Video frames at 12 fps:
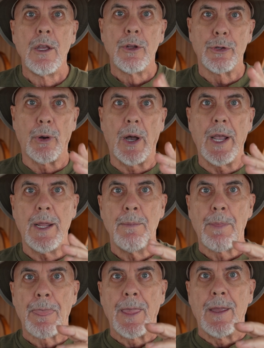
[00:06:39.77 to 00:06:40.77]
So I
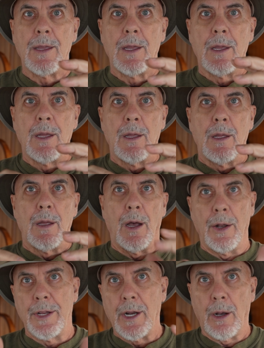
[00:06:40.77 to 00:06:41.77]

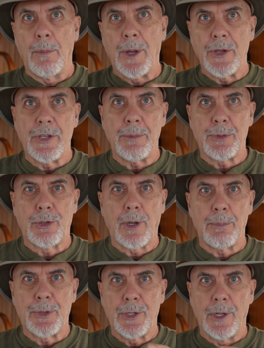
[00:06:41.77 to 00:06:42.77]
undid all my zip
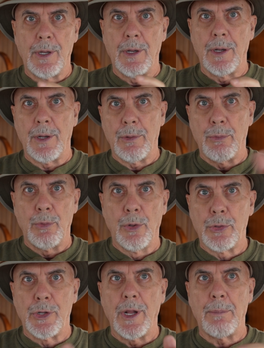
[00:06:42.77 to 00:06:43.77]
strips and
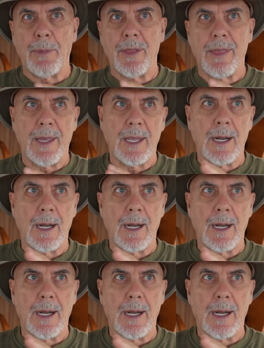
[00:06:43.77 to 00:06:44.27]
loosened up my thing,